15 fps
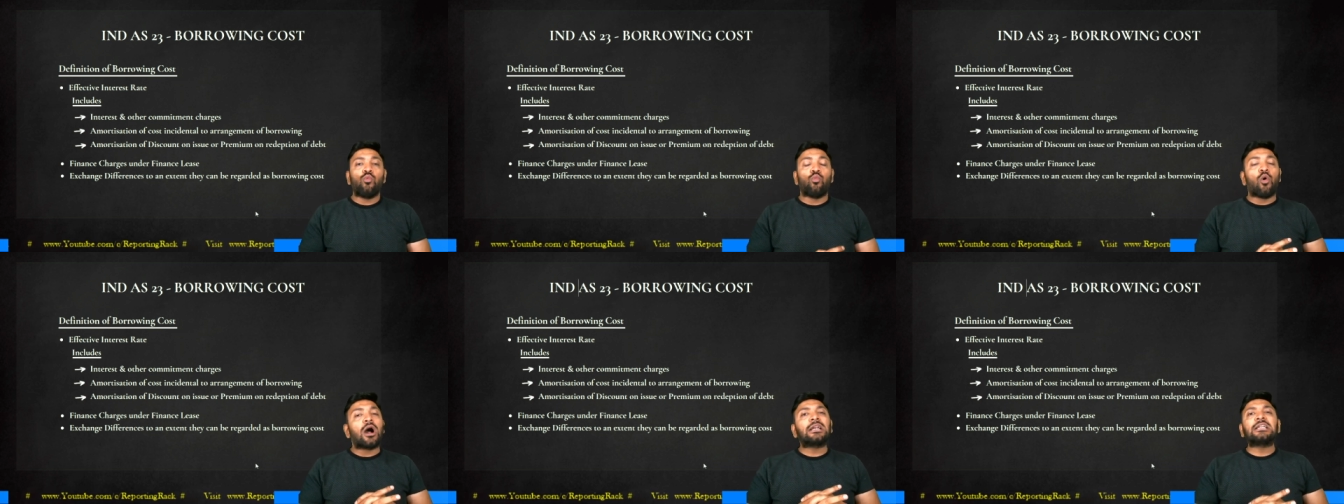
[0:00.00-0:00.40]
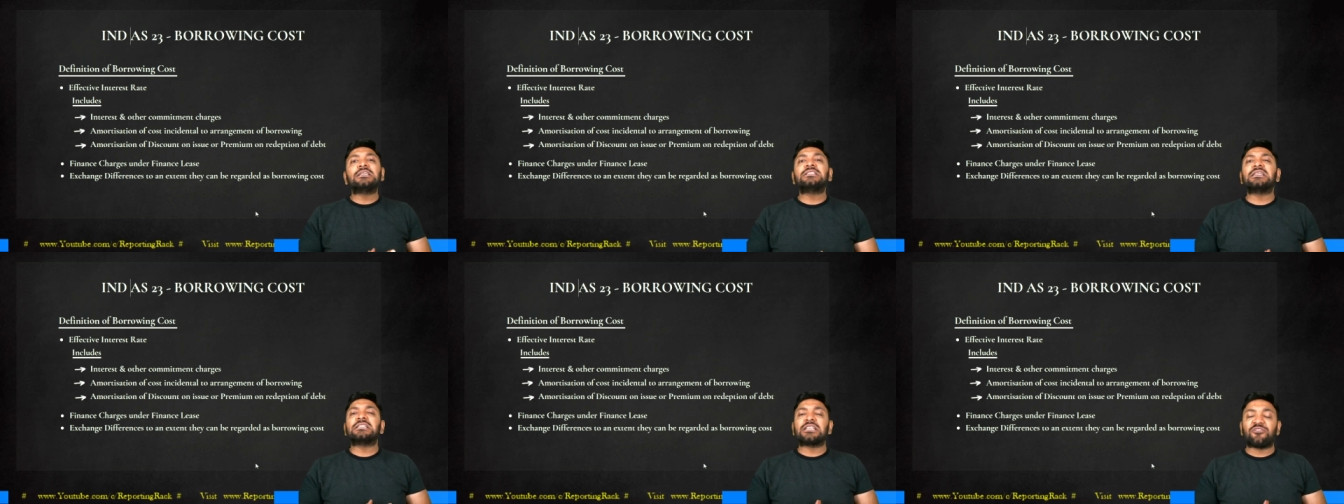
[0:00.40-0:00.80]
What
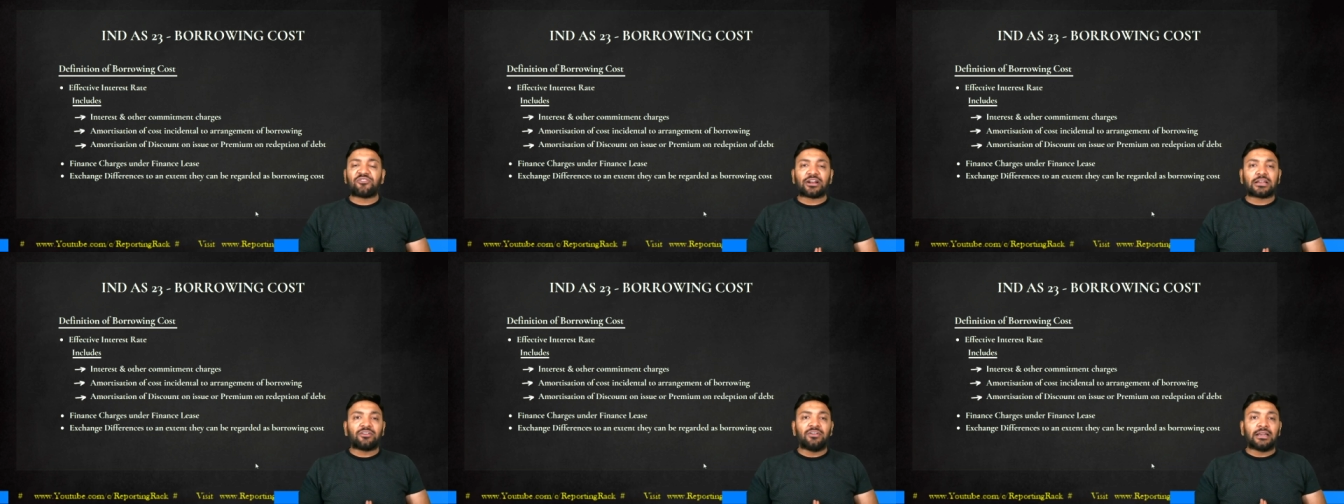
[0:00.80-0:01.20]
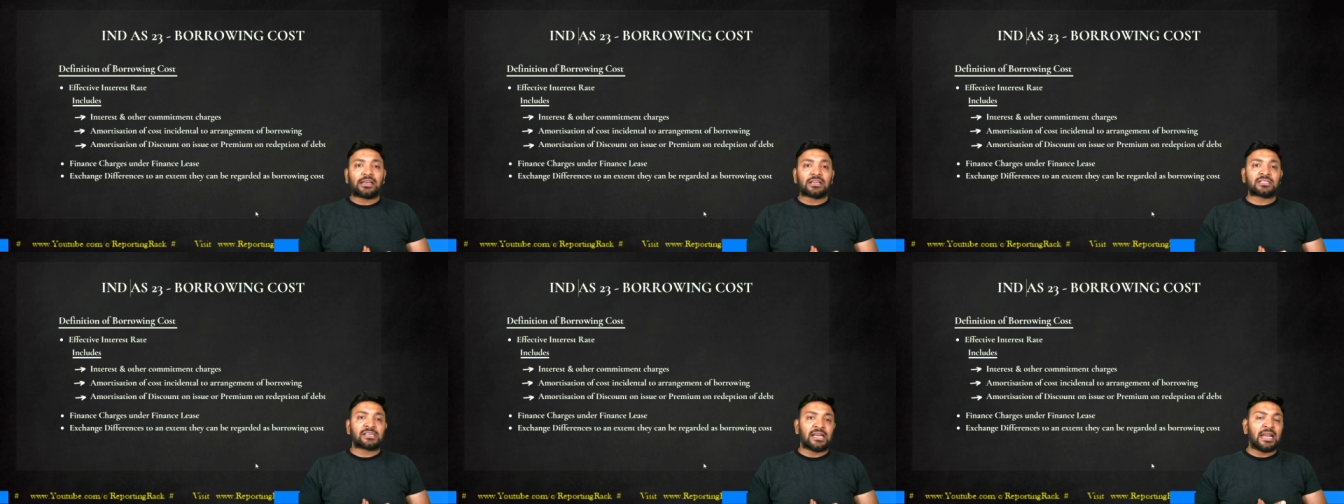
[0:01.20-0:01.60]
is this effective
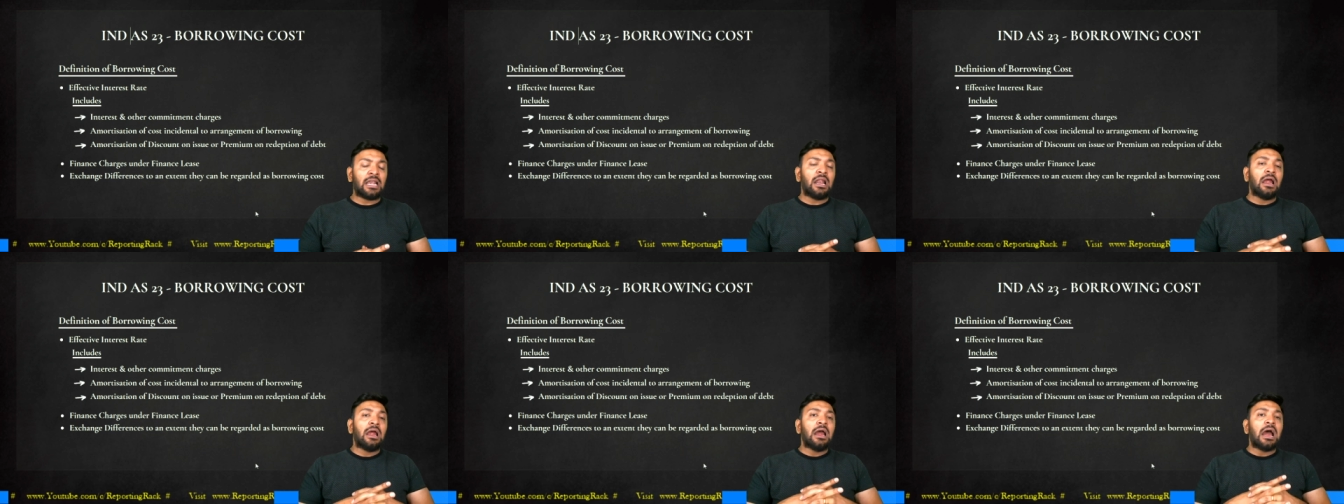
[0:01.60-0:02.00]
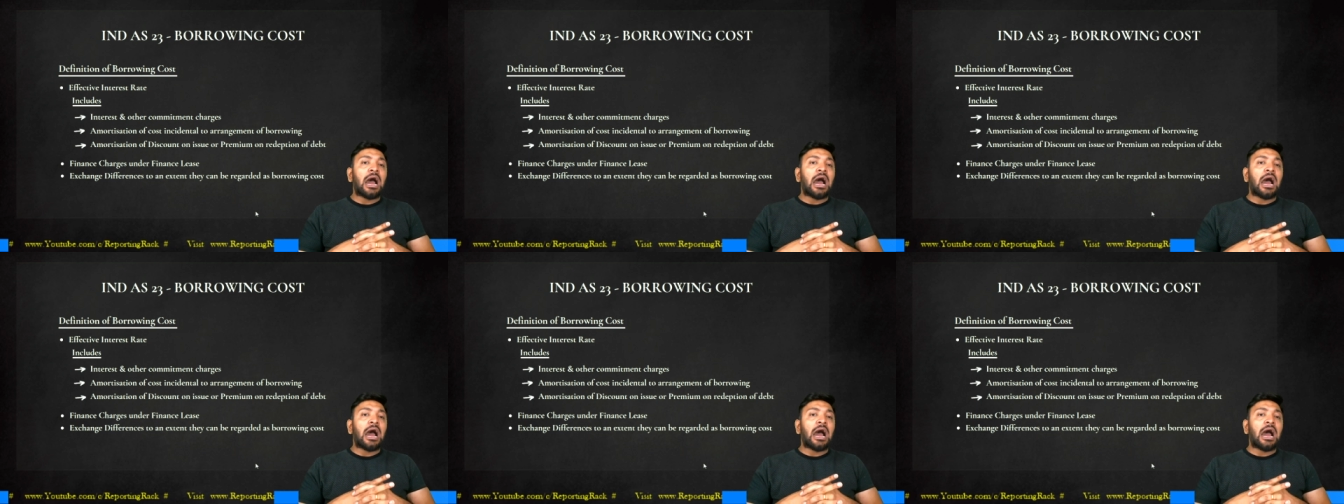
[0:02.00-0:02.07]
interest rate?